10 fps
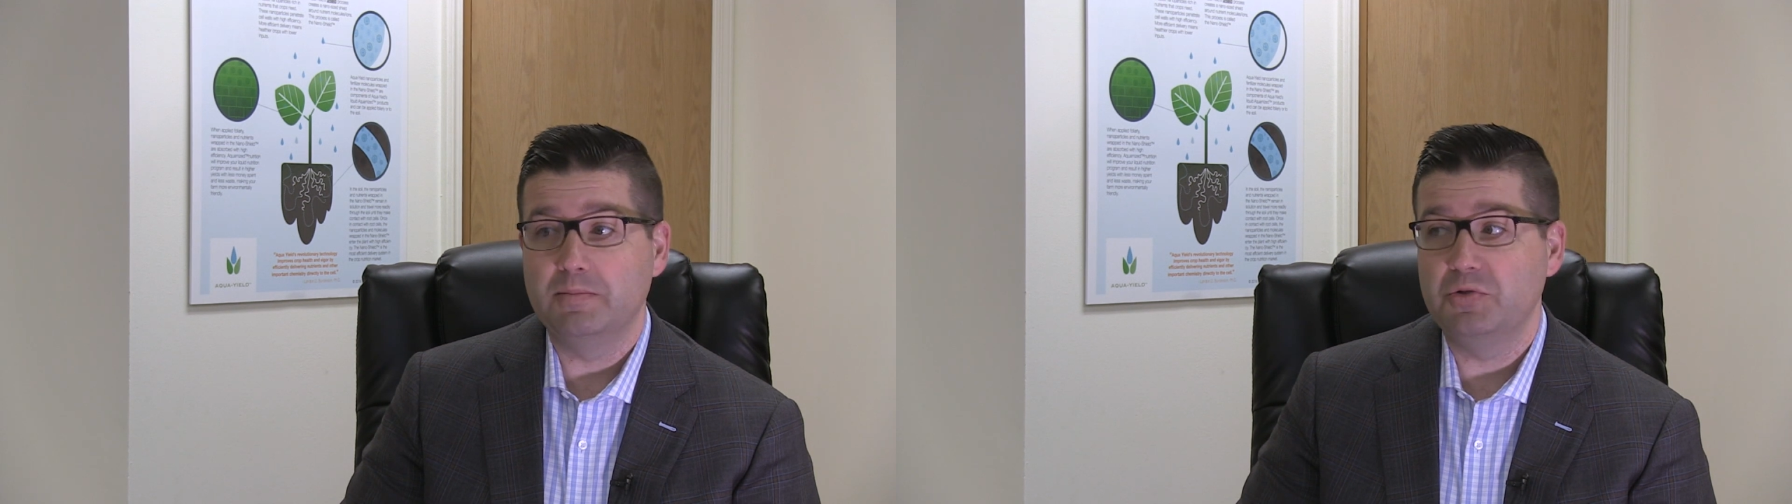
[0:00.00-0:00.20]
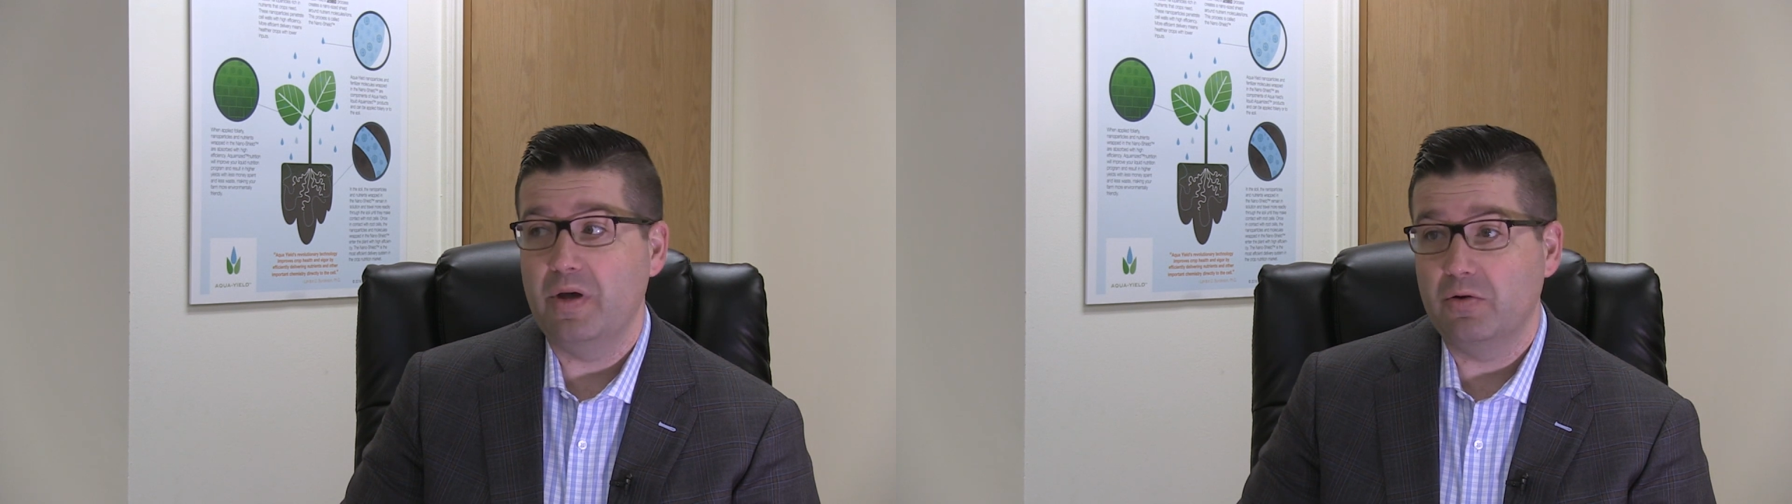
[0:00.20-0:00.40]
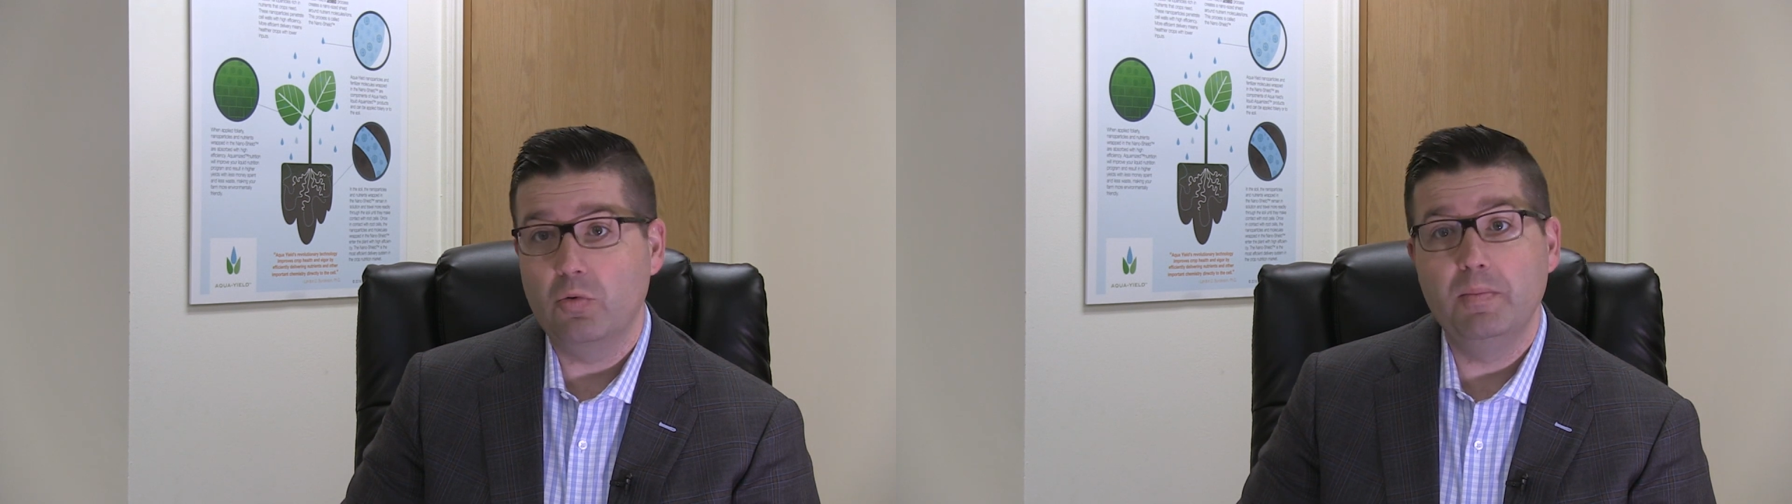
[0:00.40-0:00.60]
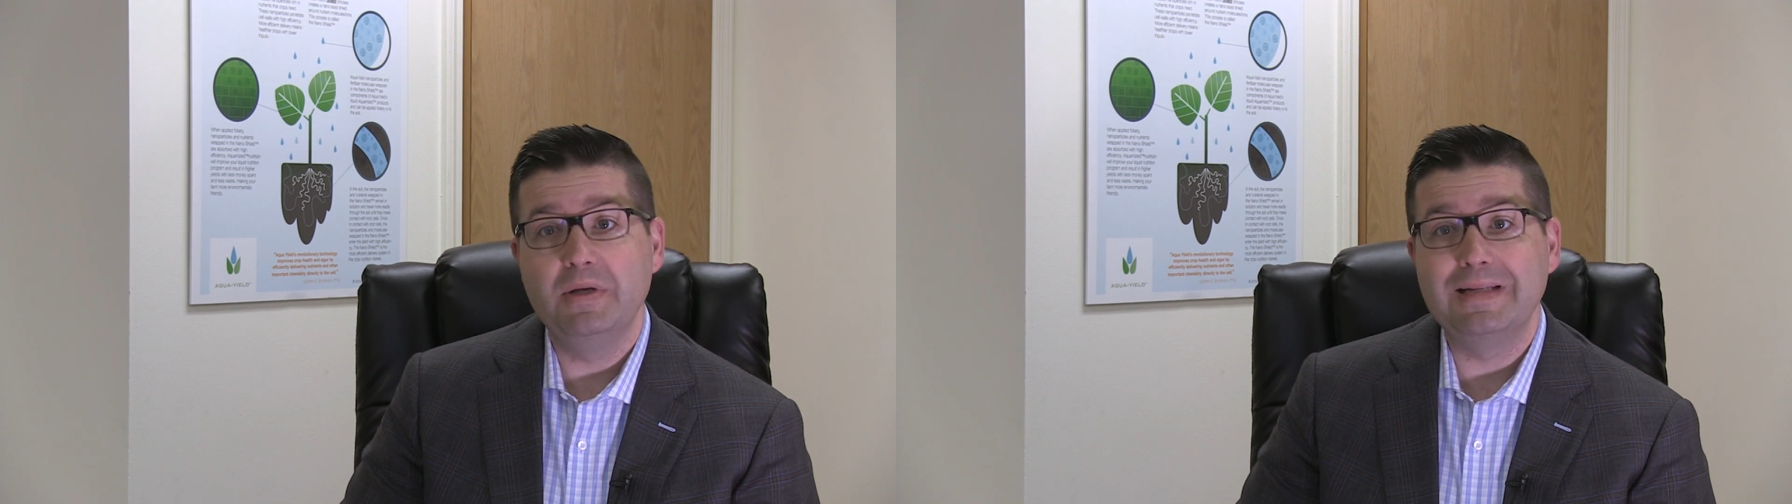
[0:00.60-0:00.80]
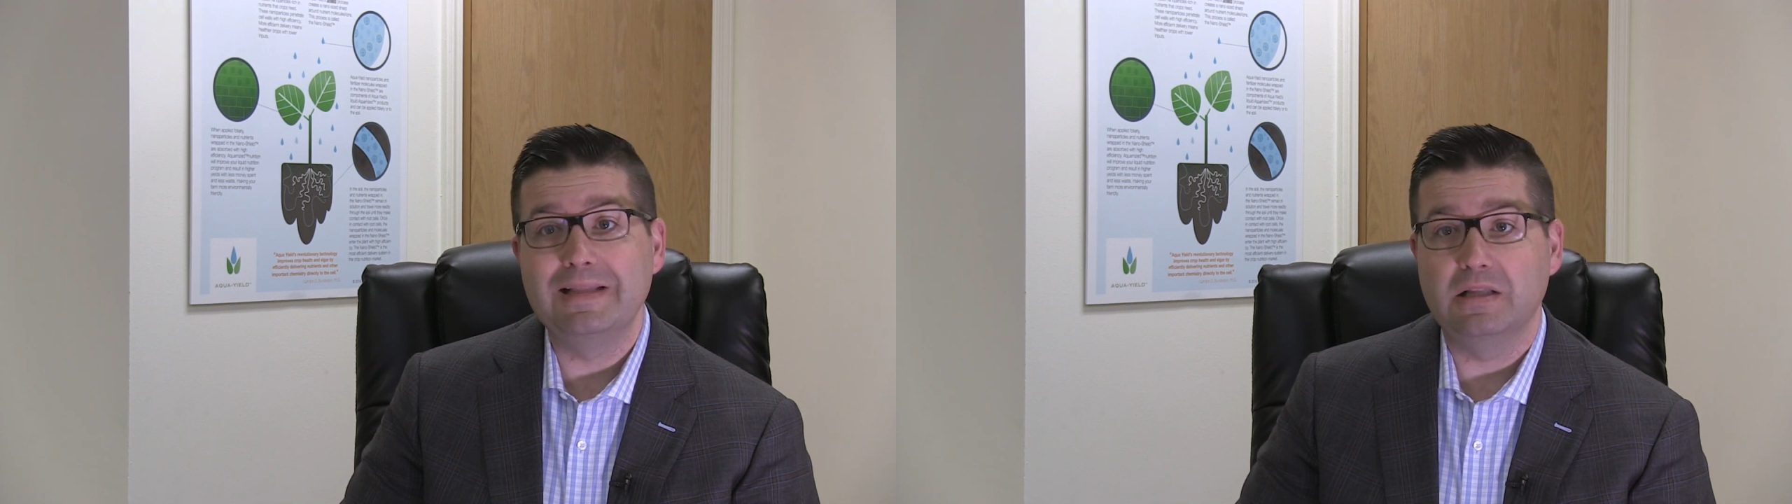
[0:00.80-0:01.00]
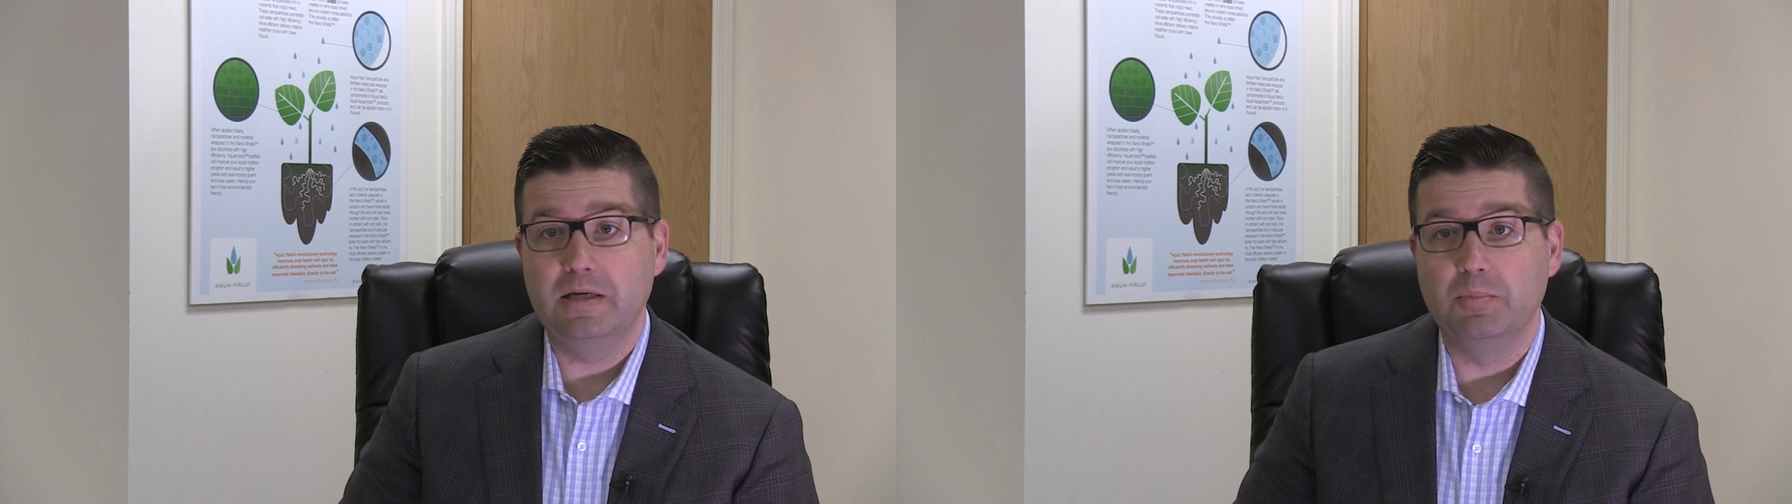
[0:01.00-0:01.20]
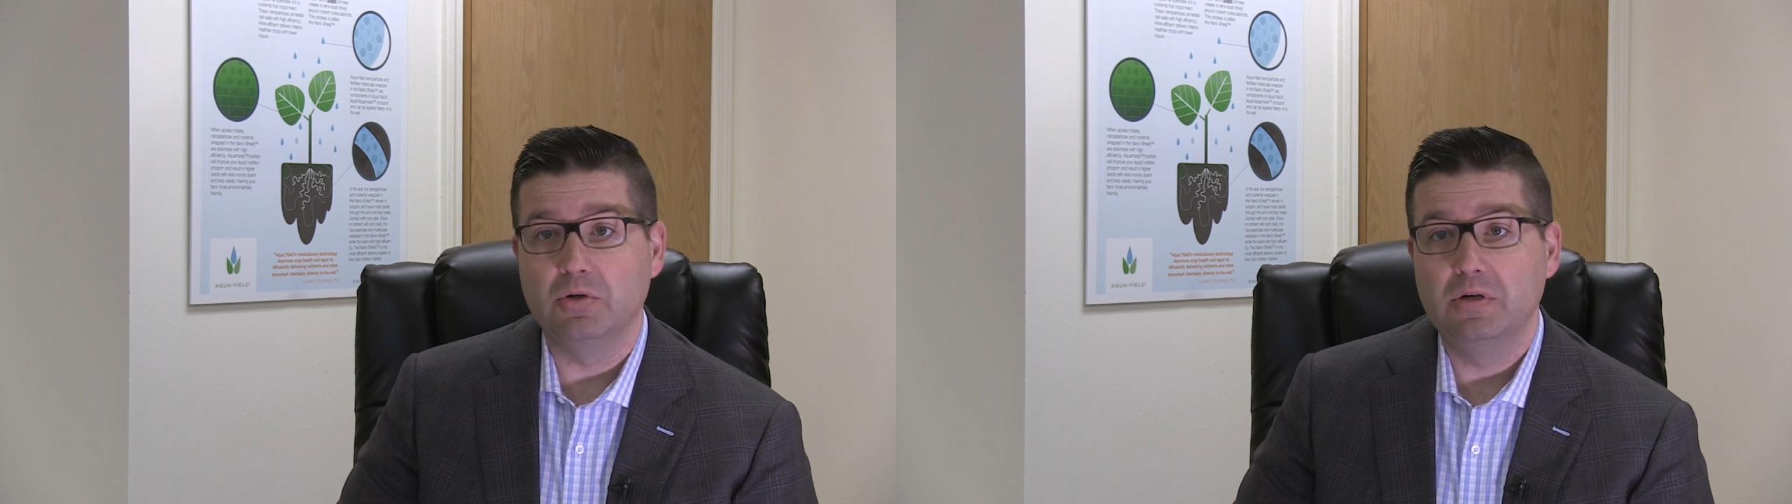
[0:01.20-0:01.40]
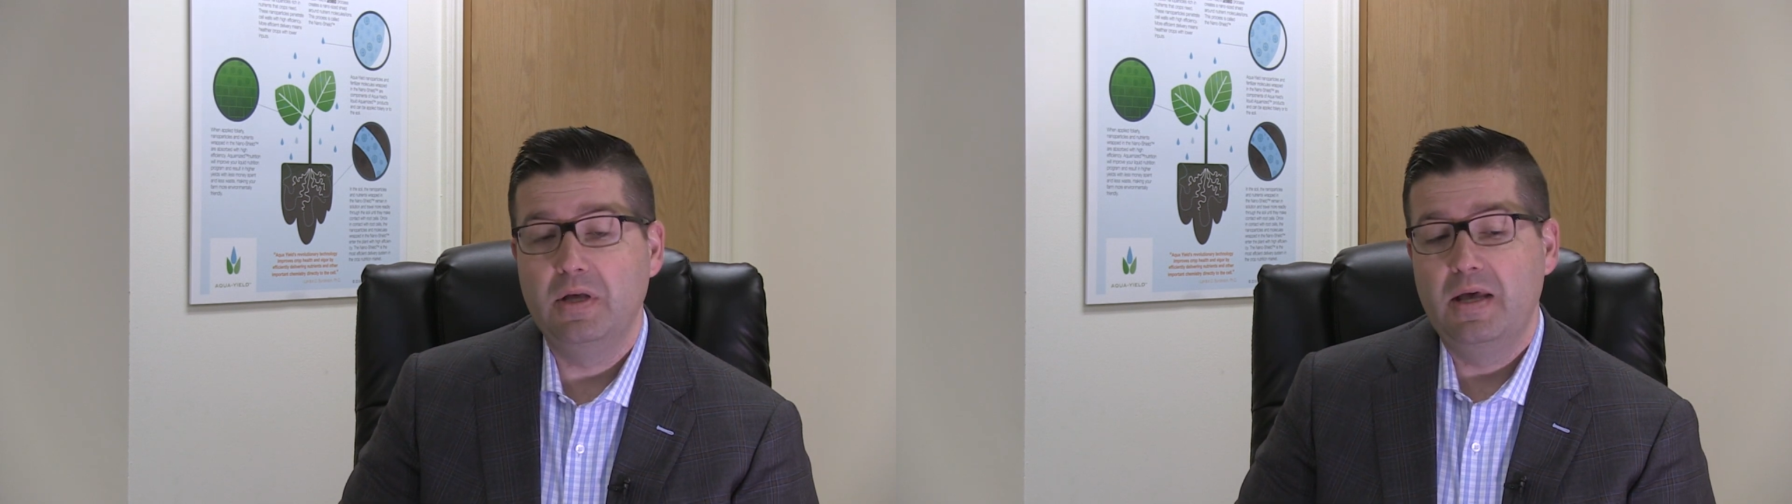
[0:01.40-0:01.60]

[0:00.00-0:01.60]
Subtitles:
comes to equipment and labor.